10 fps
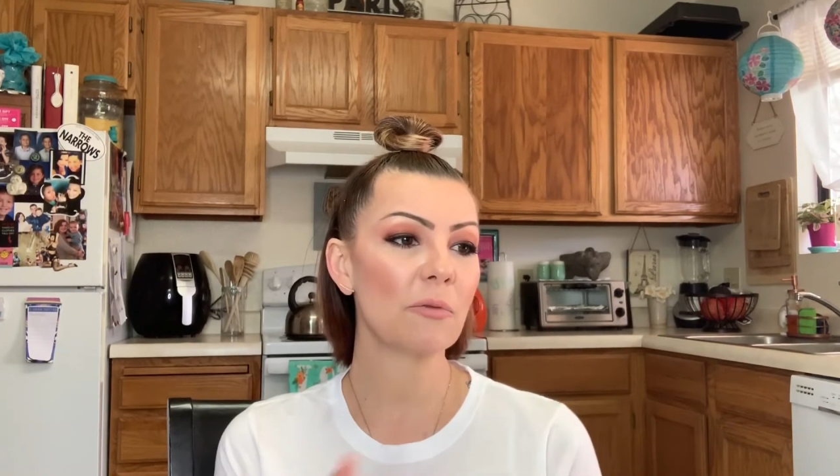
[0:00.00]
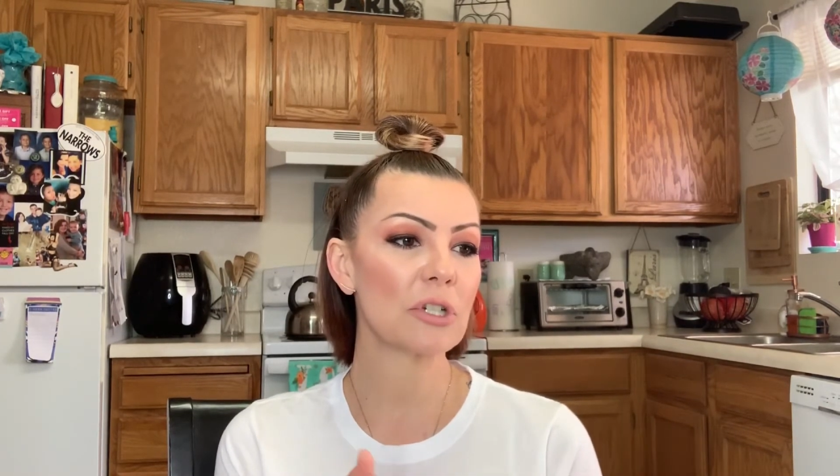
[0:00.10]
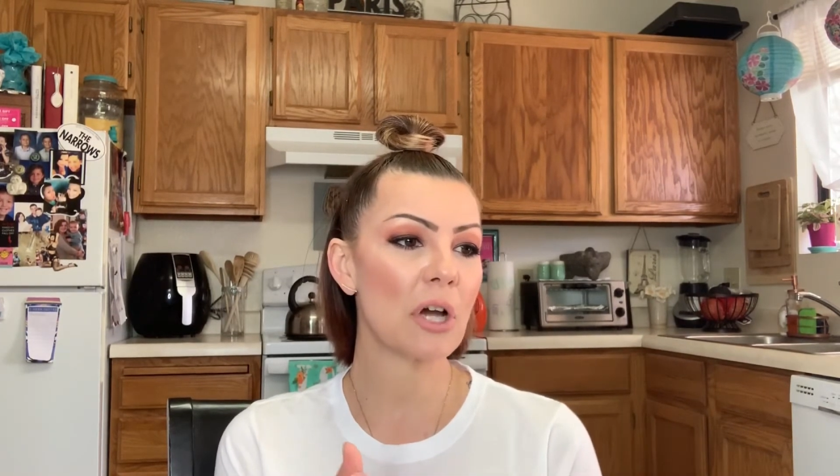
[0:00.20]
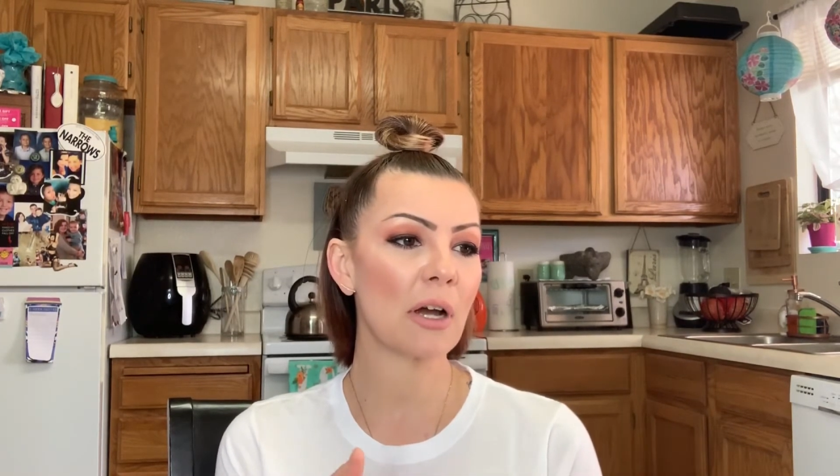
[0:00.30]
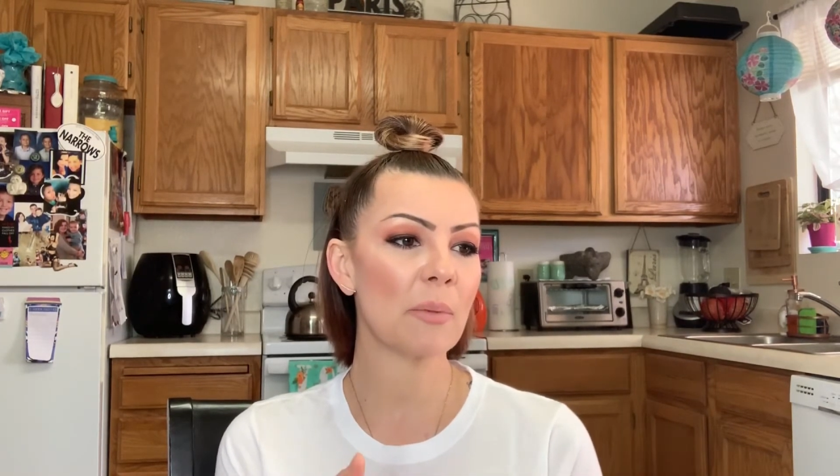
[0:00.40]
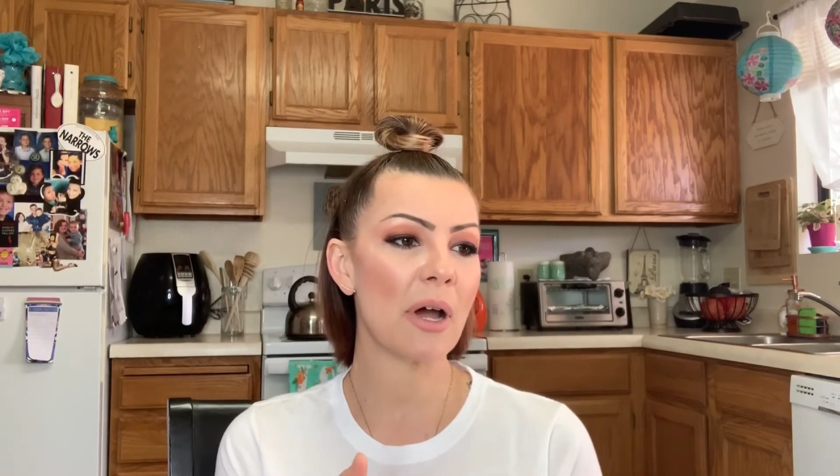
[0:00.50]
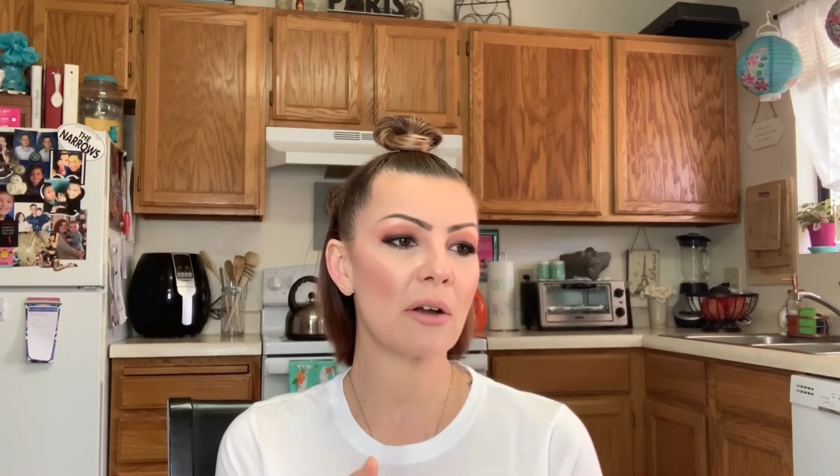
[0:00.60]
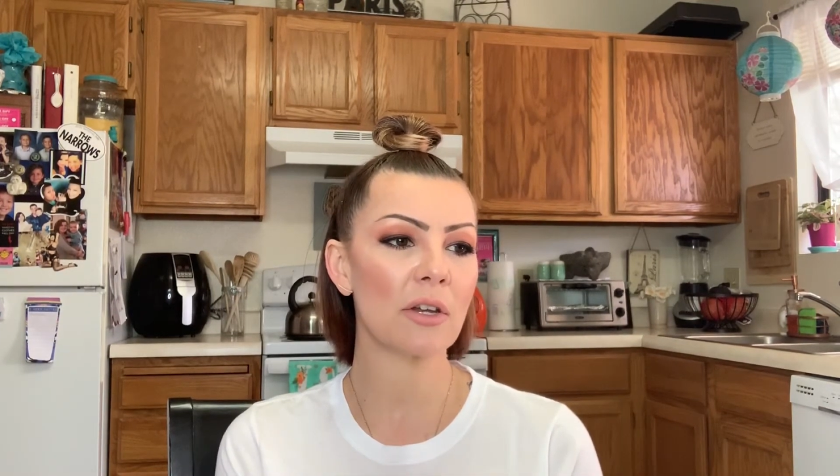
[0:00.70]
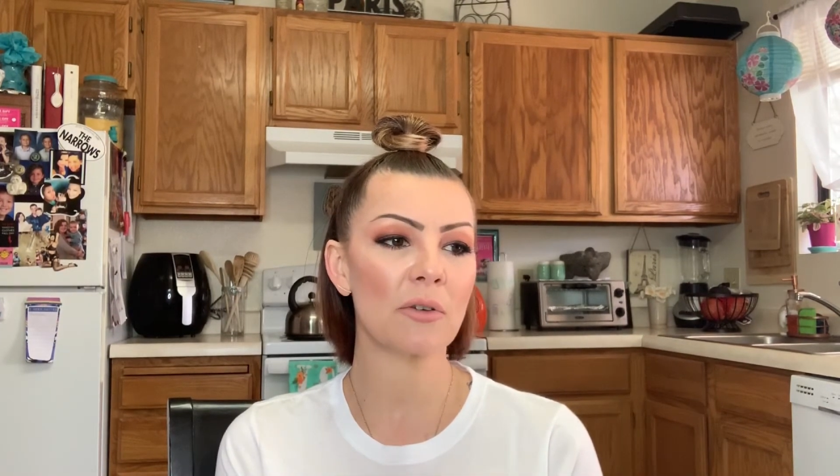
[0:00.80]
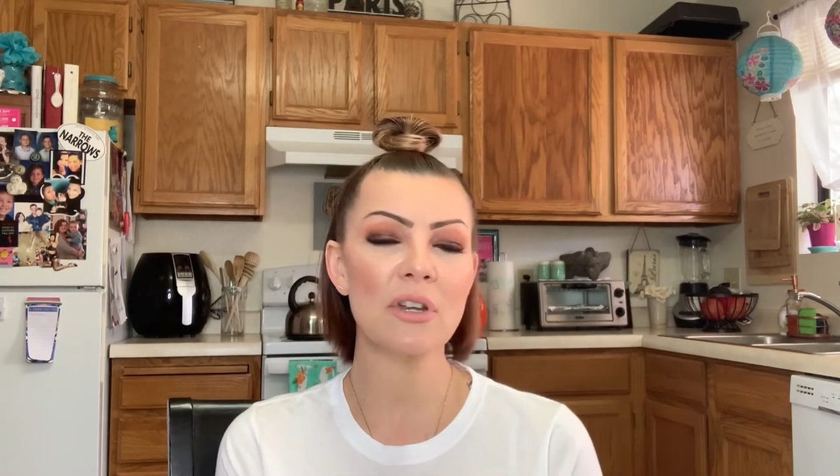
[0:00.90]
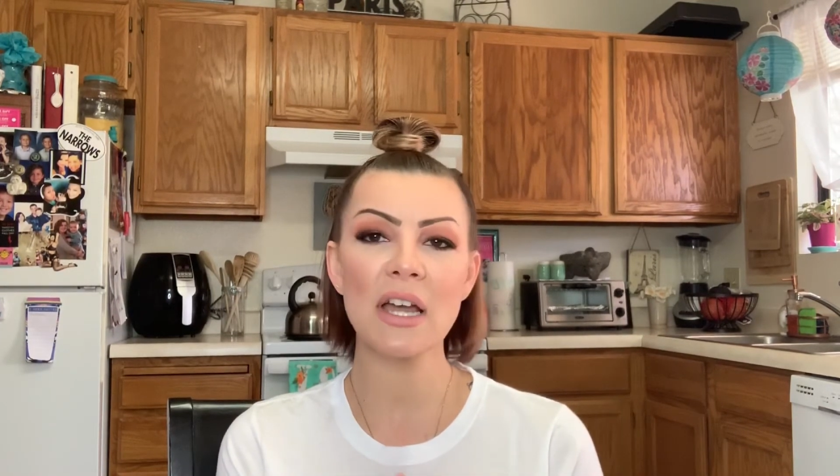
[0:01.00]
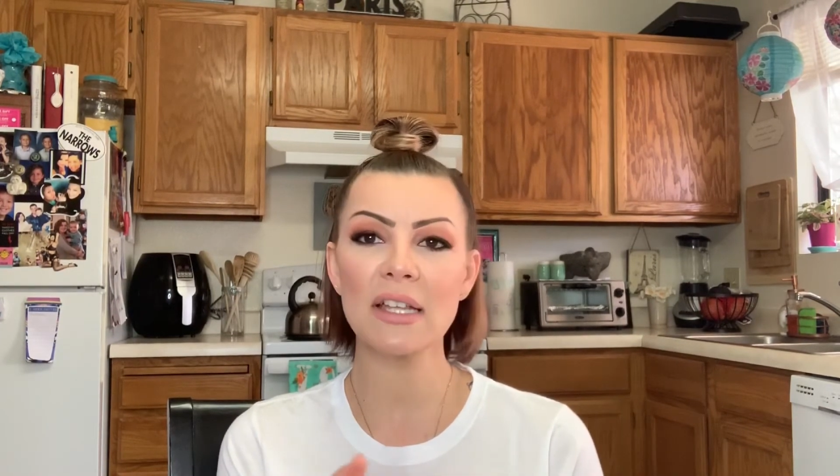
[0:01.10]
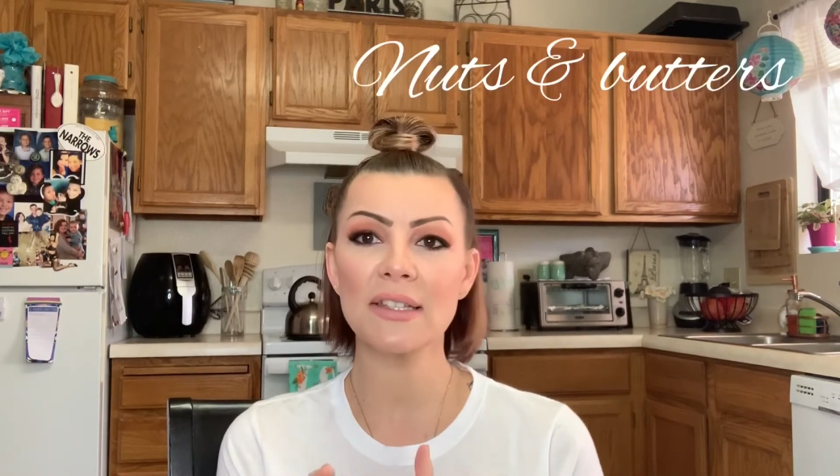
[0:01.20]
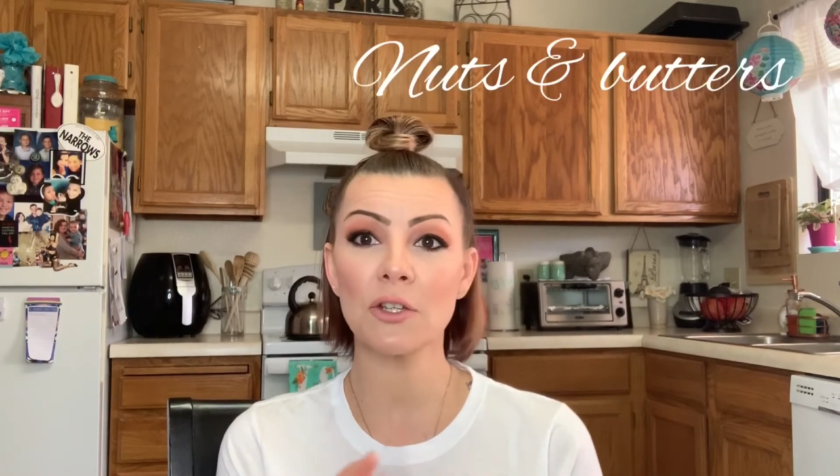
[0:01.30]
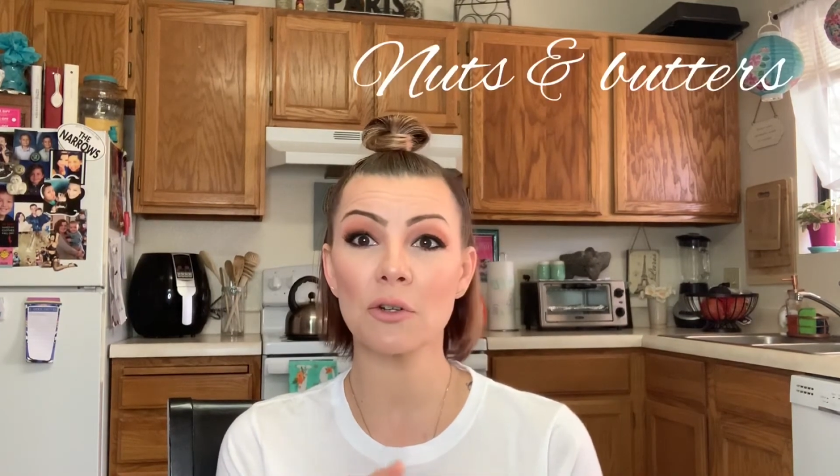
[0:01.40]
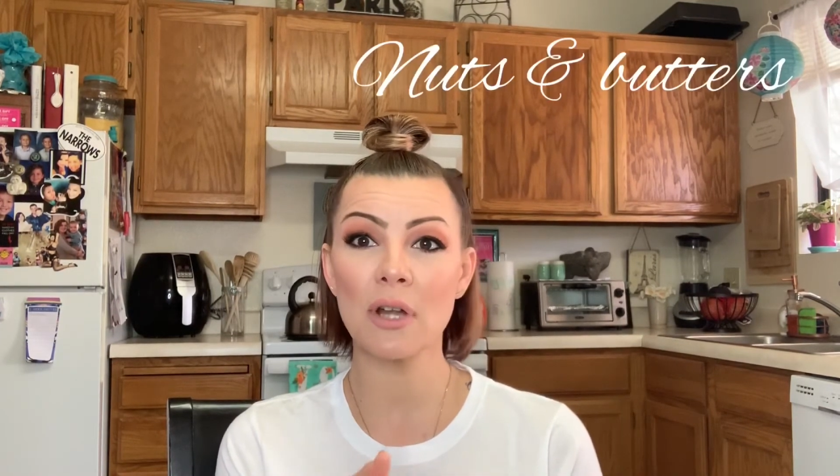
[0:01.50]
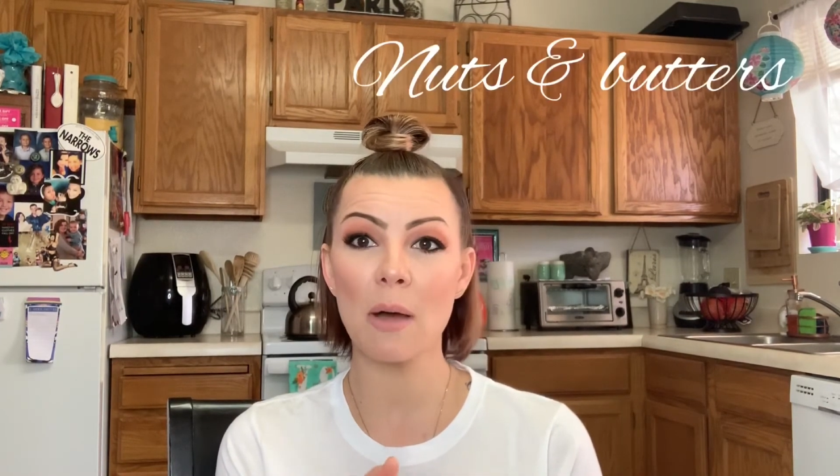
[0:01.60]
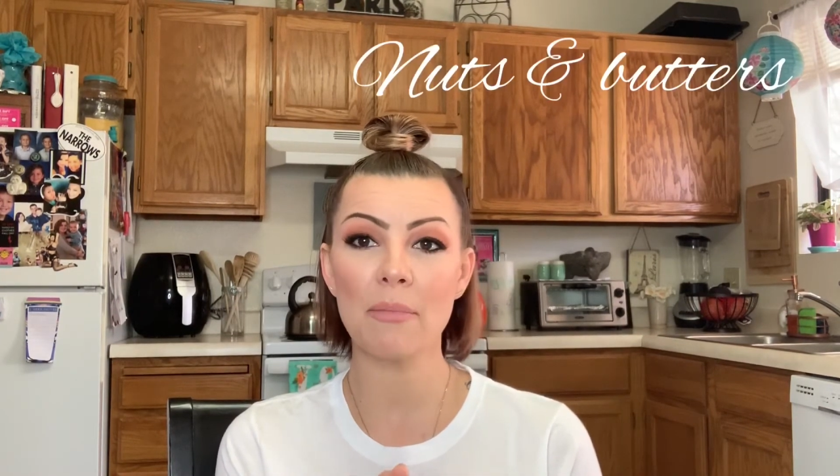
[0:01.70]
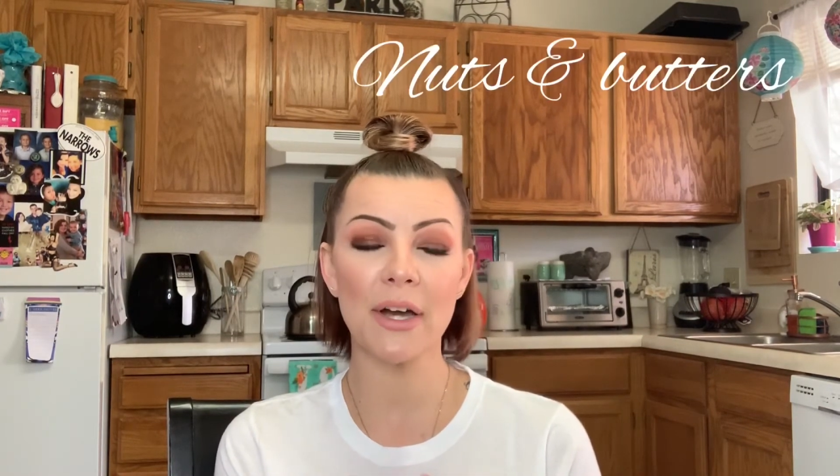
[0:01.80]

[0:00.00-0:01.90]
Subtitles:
were talking about your nuts and your nut